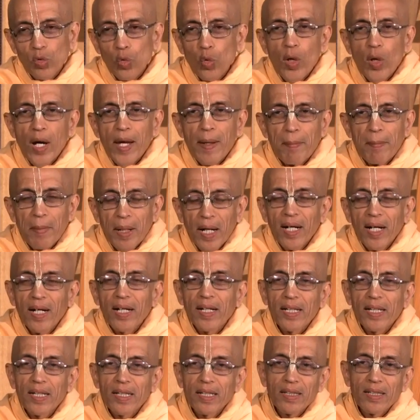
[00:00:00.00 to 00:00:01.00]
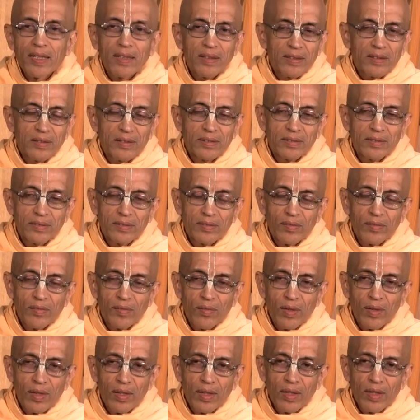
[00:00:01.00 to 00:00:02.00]
Who am I?
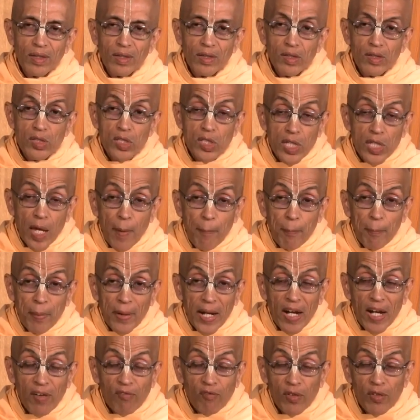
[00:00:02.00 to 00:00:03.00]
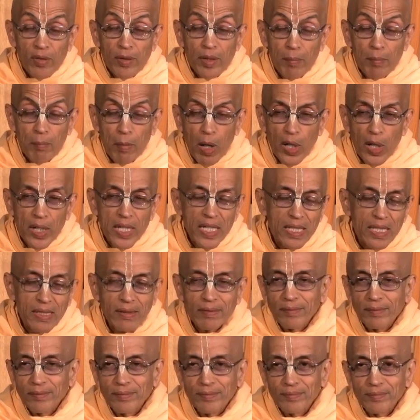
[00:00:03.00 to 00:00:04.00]
separate from the
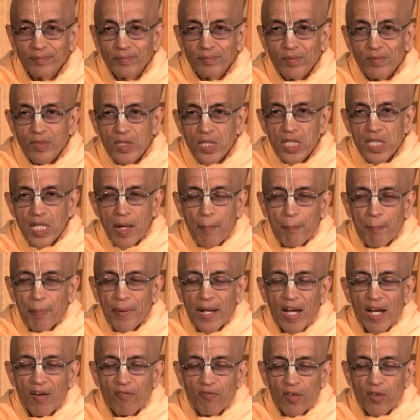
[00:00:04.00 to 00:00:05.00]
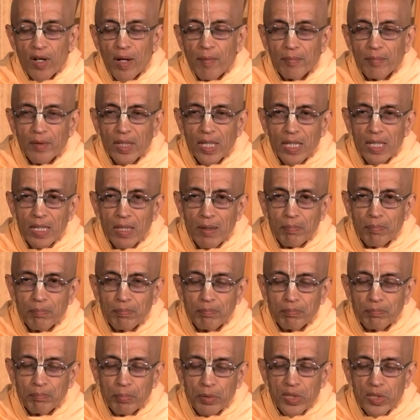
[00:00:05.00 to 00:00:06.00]
body, separate from the
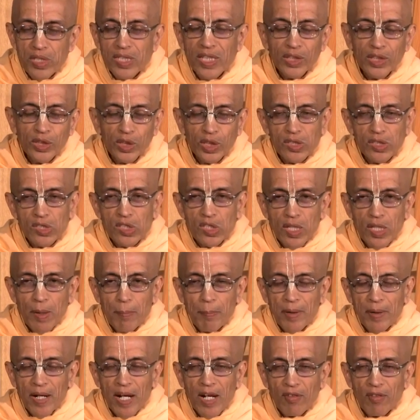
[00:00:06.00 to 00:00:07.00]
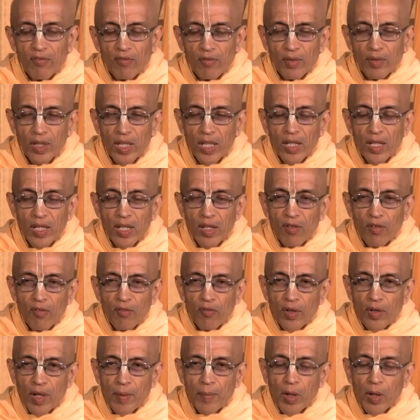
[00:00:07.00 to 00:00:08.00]
possession, separate
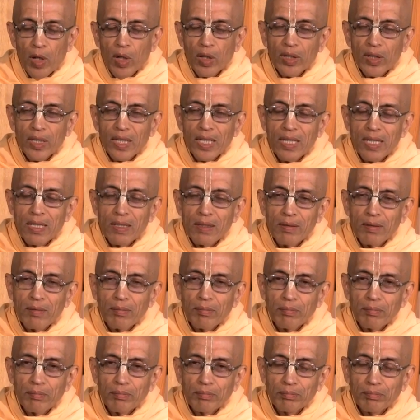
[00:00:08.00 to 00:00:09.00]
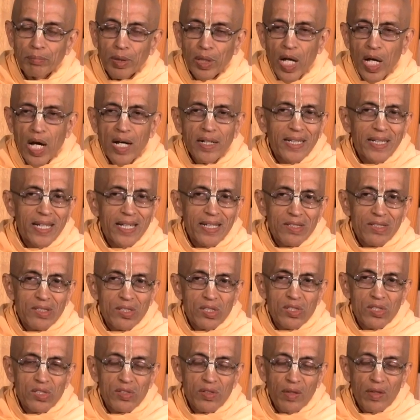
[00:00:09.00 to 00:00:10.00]
from all the
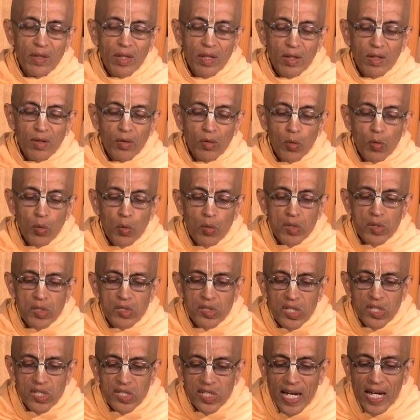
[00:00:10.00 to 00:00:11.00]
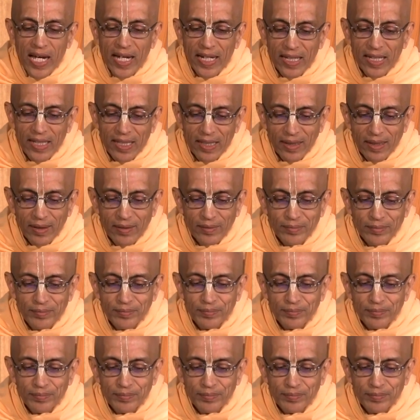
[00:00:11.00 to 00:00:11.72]
belongings. Who is this I?